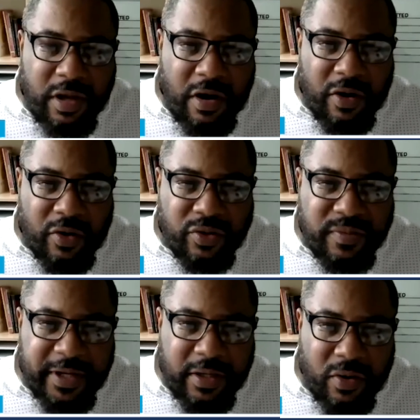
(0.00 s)
our
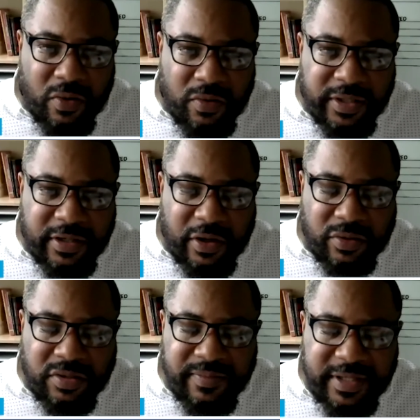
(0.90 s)
ultimate goal and
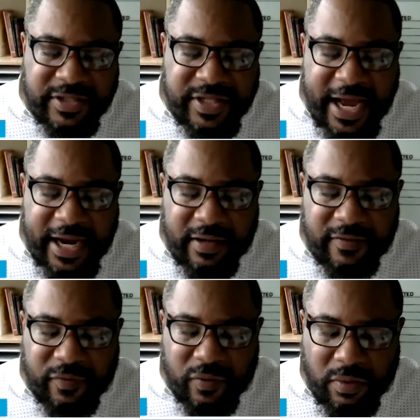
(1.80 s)
ultimate desire
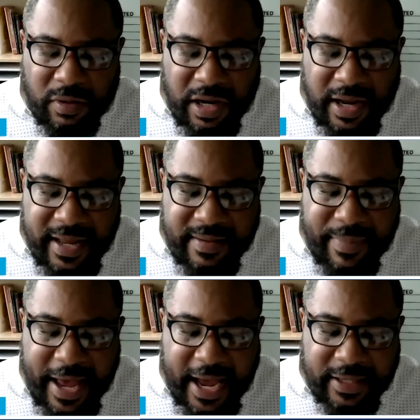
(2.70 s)
for
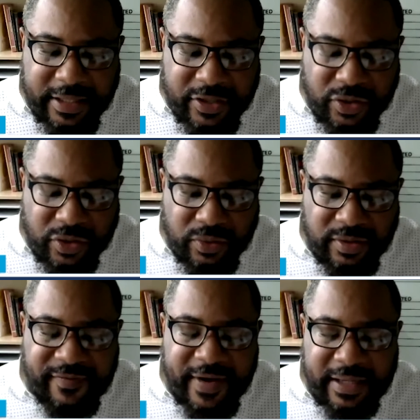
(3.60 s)
impact is to
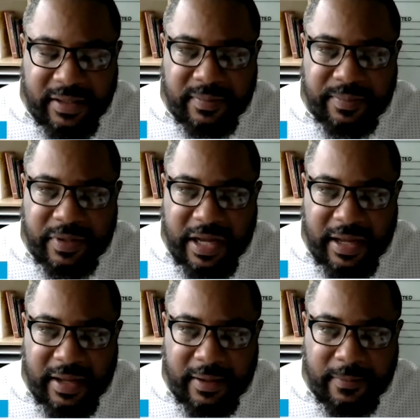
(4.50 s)
develop
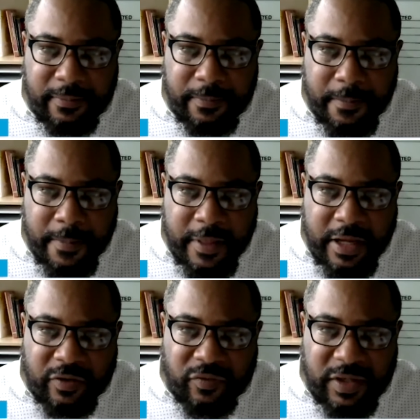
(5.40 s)

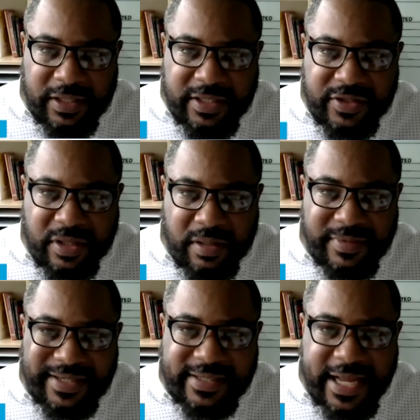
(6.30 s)
really some
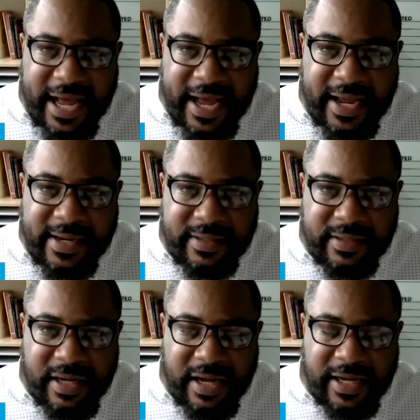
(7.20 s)
design
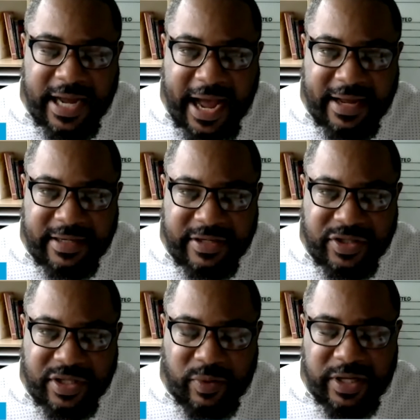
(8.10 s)
guidance
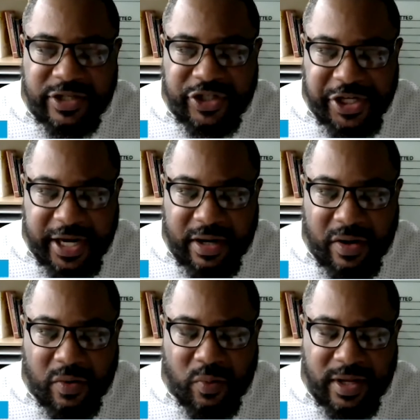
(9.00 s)
that we can
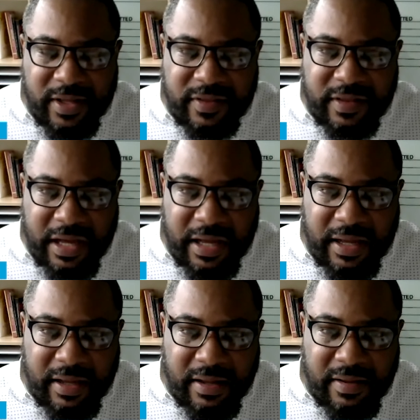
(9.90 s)
share with
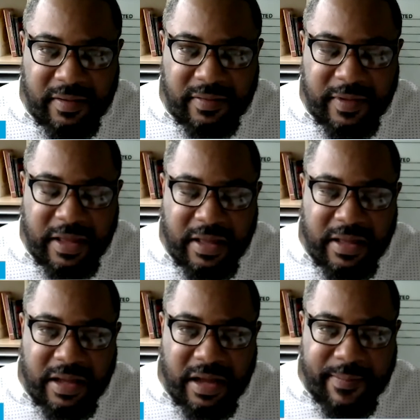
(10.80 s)

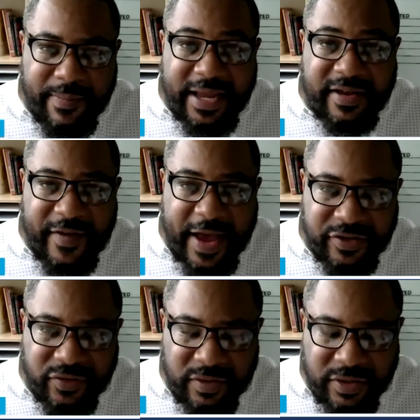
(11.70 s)

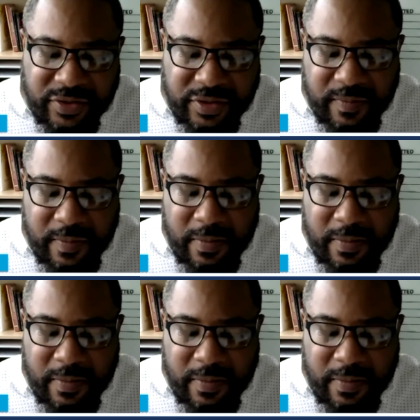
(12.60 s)
manufacturers,